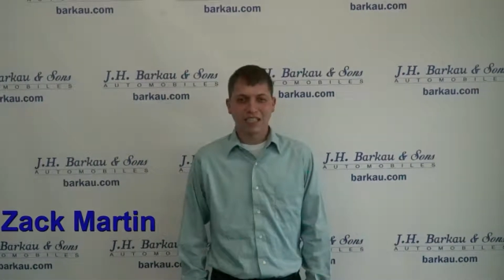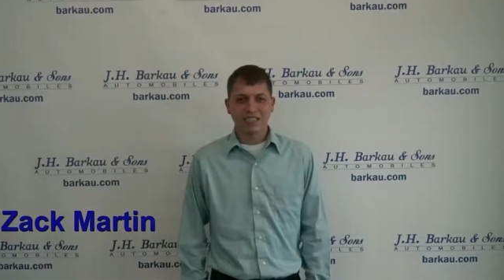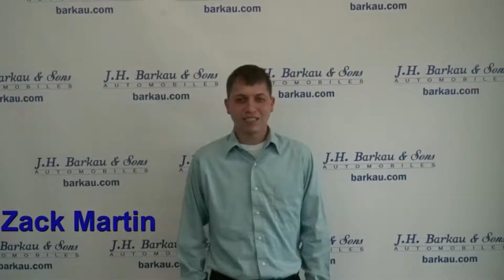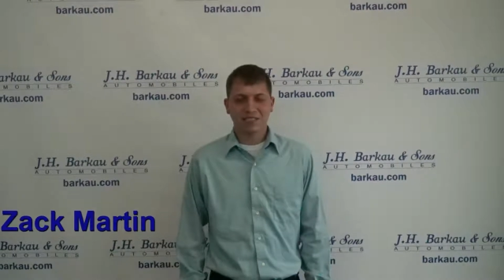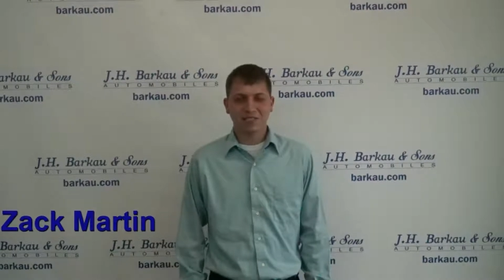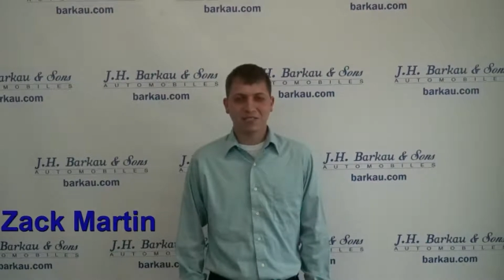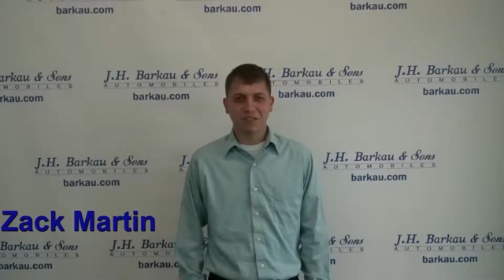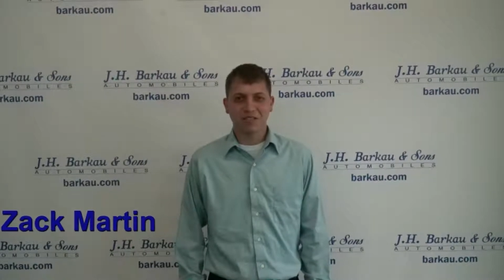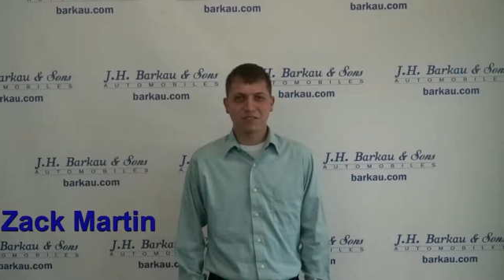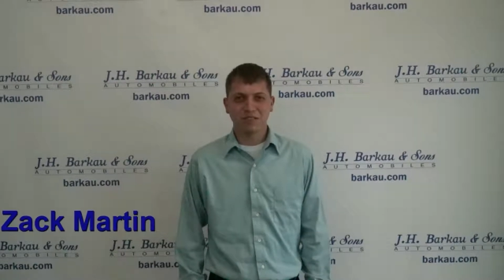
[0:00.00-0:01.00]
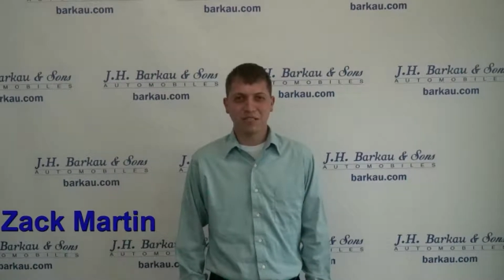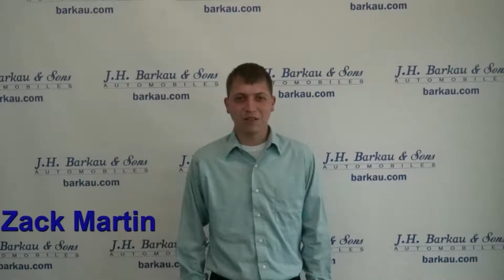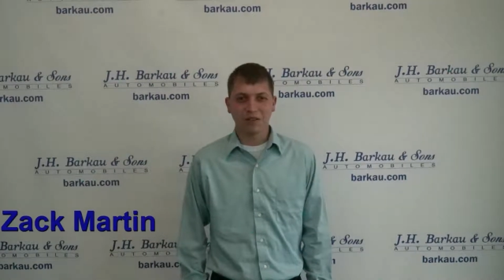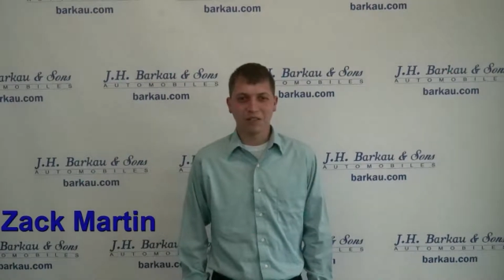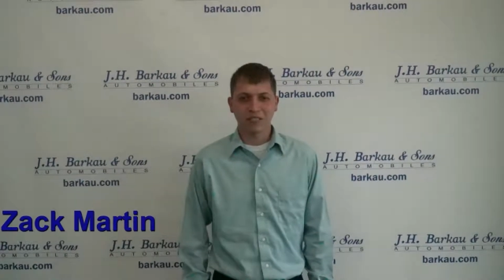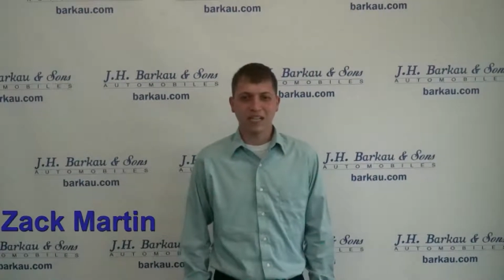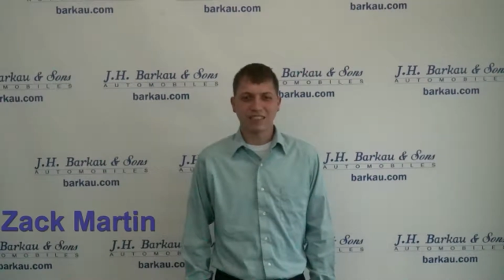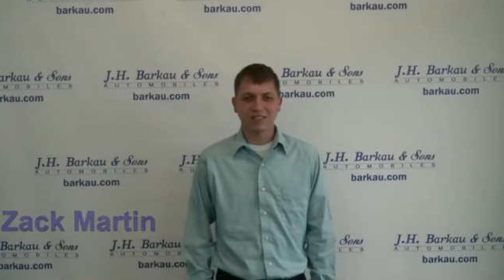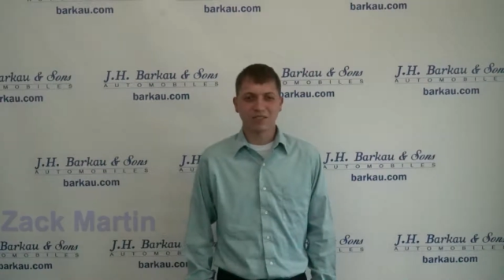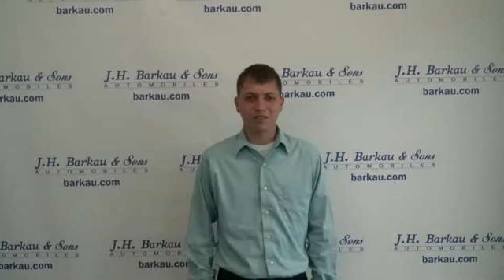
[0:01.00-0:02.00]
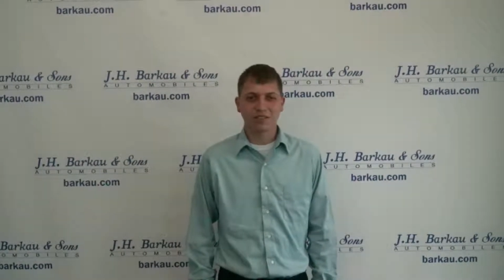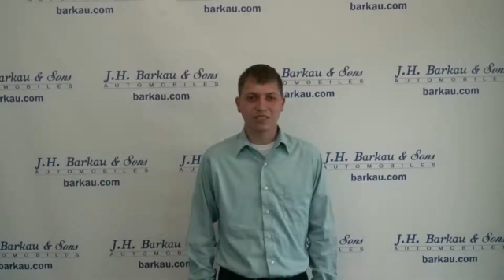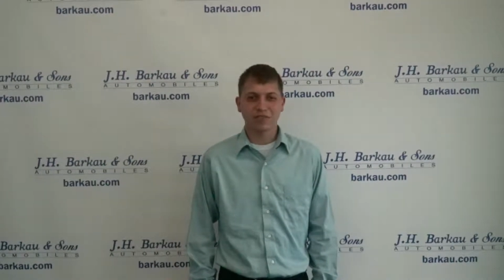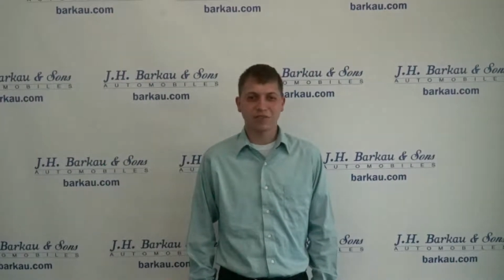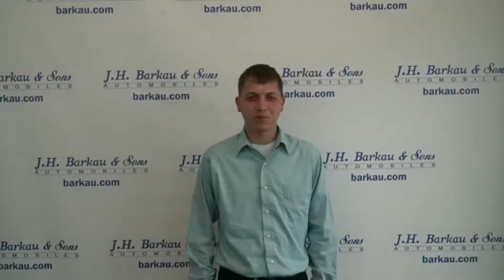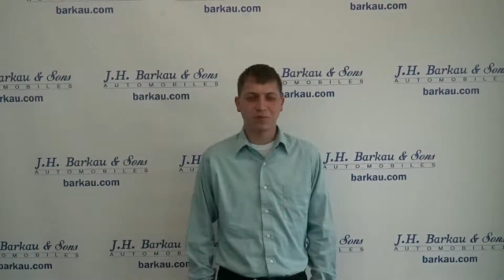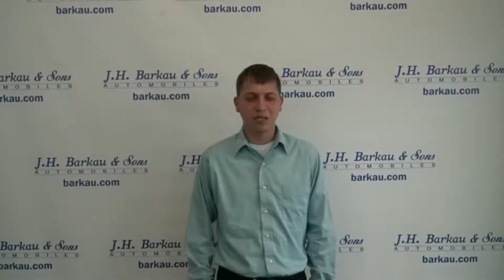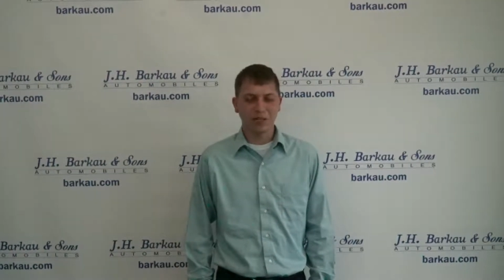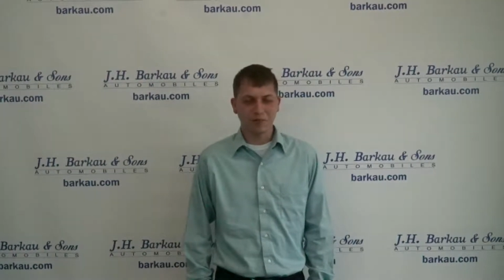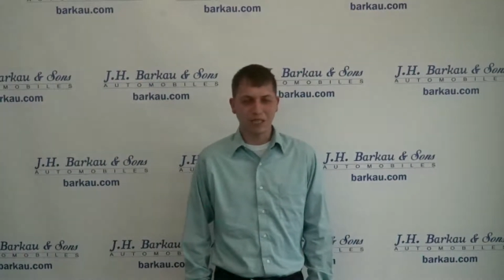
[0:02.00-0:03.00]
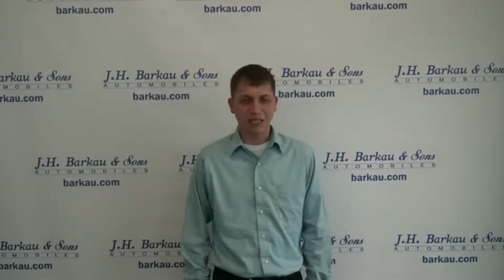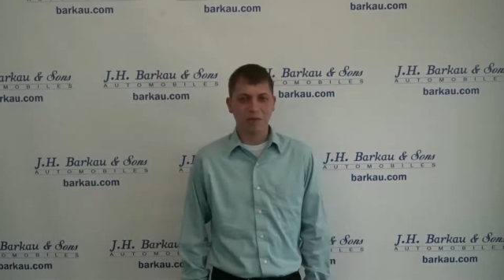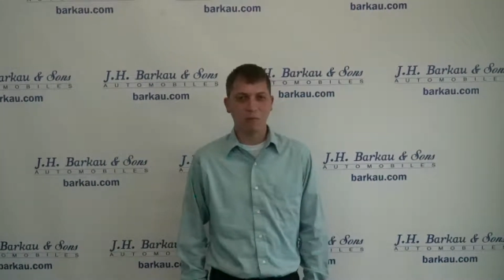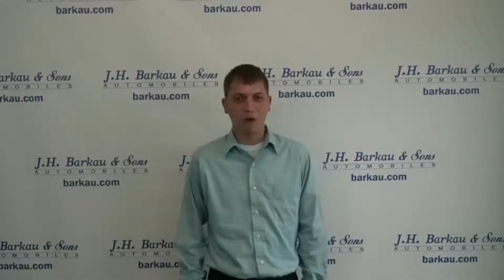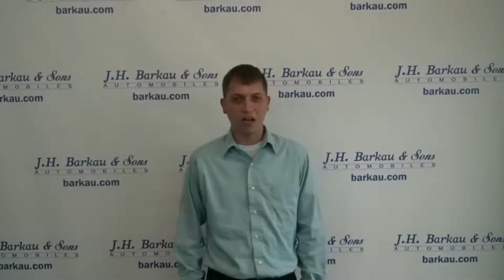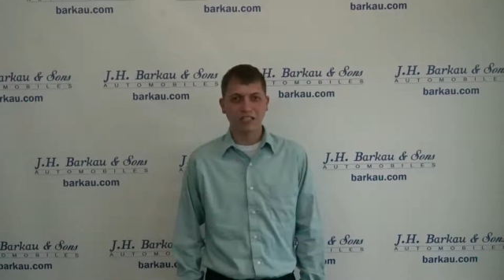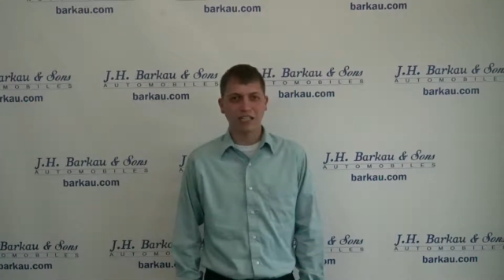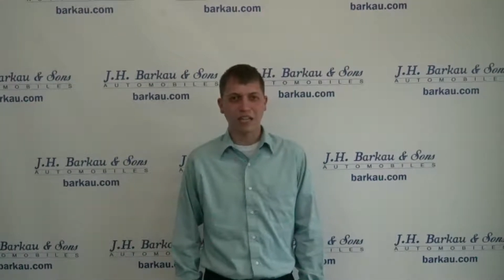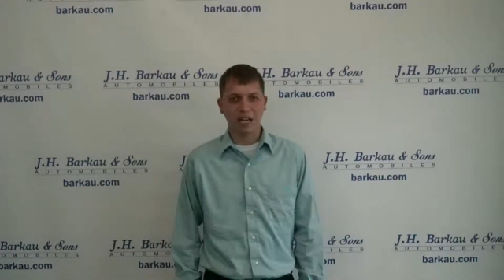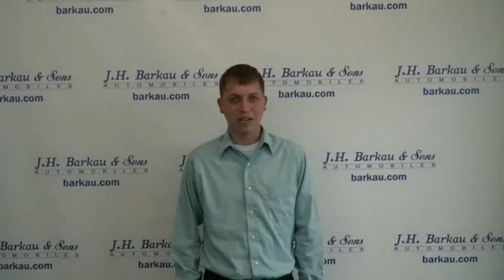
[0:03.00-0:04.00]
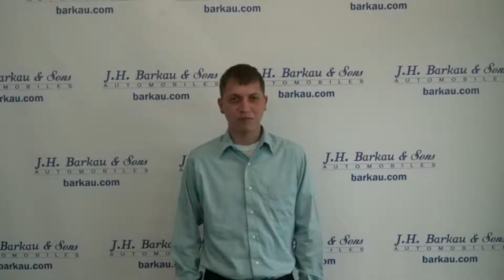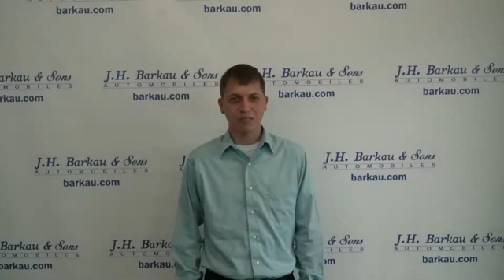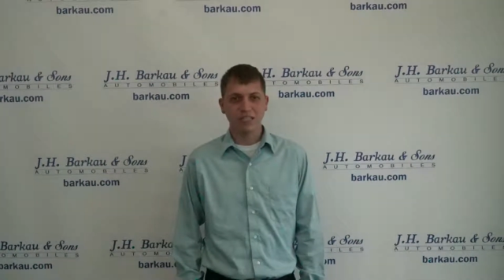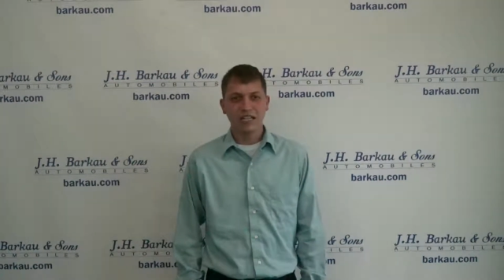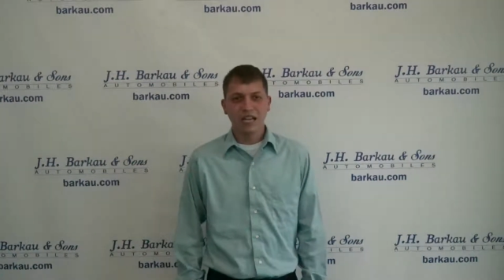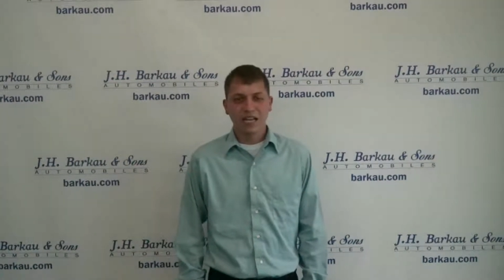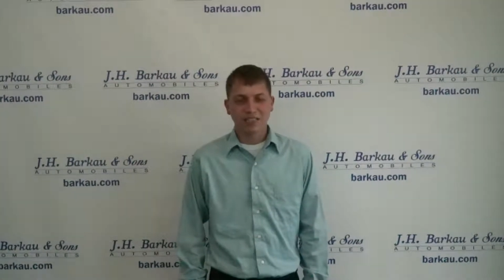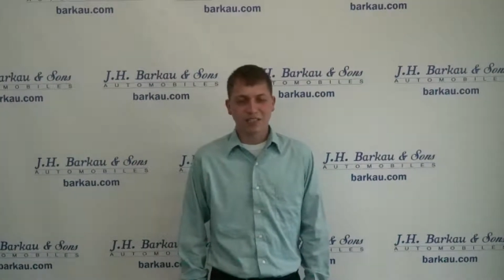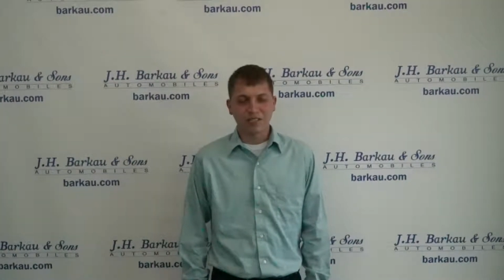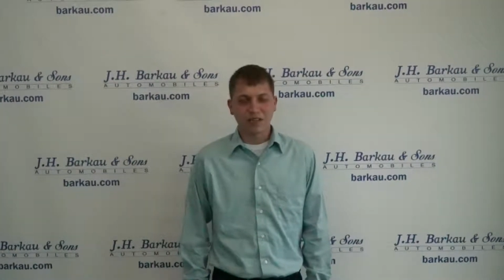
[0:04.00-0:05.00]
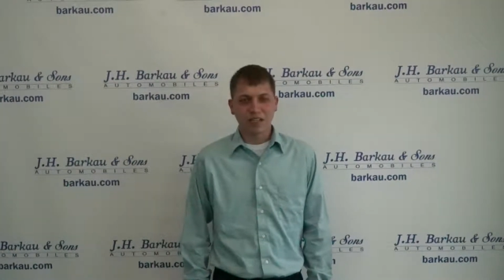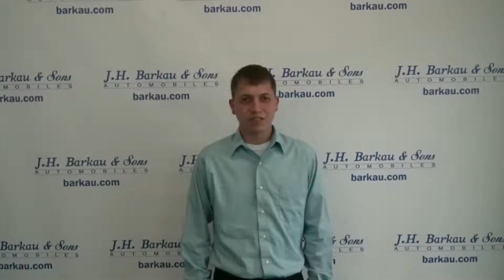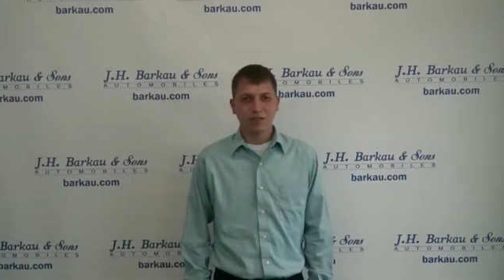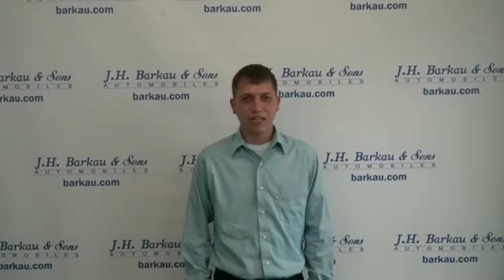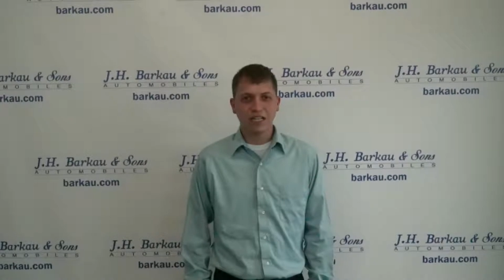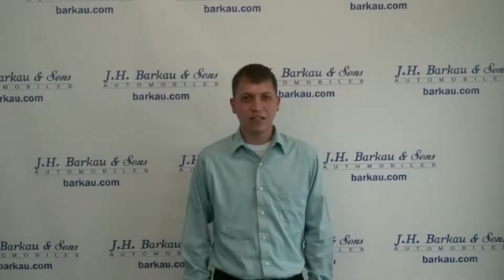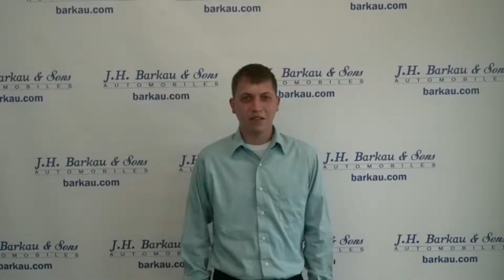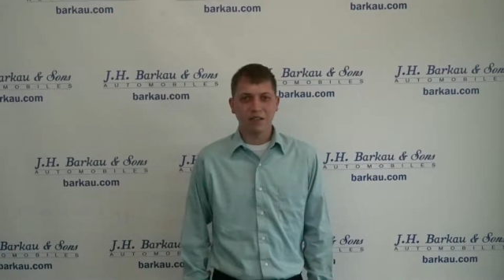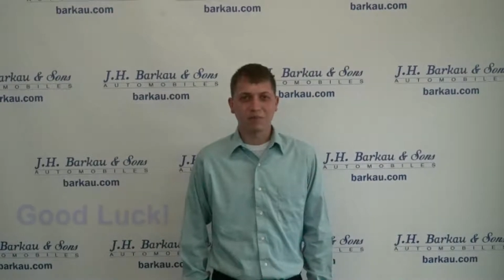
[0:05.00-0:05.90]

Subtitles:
I'd like to congratulate all the guys and girls I used to play with and watch at Ackman as they graduate.